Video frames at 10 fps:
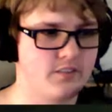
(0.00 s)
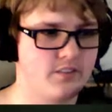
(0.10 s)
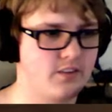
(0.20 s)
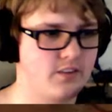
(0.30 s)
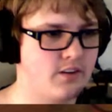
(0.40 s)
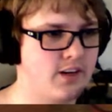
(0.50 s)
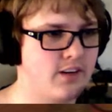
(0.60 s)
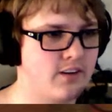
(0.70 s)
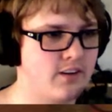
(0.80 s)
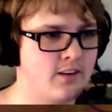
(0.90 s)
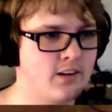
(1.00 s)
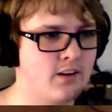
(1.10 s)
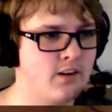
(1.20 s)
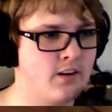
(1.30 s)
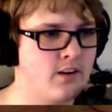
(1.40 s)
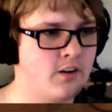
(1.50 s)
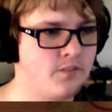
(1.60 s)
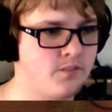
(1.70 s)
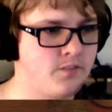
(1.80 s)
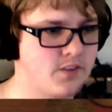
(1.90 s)
Alright,
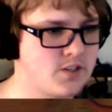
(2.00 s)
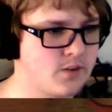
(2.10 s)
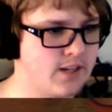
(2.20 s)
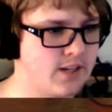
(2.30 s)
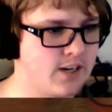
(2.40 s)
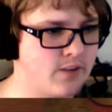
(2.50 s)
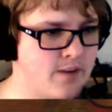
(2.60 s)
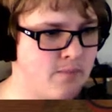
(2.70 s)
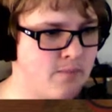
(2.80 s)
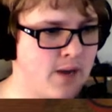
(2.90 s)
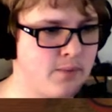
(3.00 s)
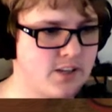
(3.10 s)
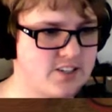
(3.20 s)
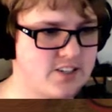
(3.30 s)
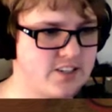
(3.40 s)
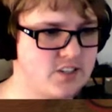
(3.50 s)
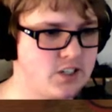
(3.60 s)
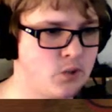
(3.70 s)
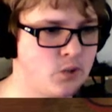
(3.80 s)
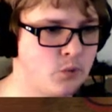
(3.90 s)
let's see what we got. We got buy blessings,
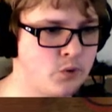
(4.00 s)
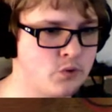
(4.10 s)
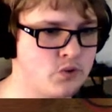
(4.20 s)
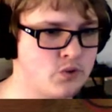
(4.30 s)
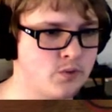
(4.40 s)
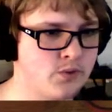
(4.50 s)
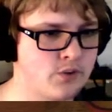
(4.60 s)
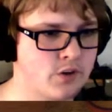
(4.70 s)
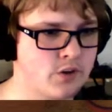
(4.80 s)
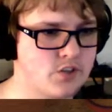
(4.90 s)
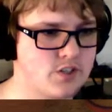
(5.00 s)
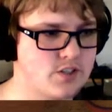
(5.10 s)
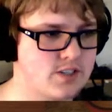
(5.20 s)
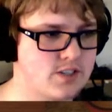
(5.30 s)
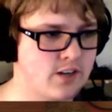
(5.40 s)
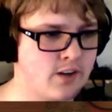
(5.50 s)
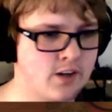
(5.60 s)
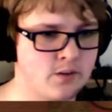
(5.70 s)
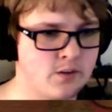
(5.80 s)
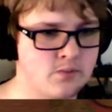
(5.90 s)
heal wounds, remove curses, sell
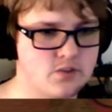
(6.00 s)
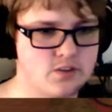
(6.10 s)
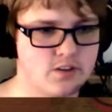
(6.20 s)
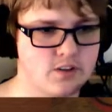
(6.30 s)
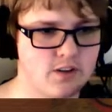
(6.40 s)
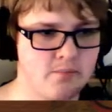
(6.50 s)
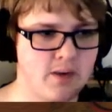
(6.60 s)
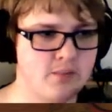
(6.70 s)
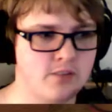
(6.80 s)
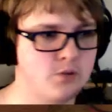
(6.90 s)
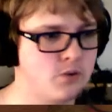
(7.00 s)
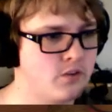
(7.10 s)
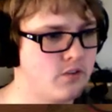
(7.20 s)
items, and buy food.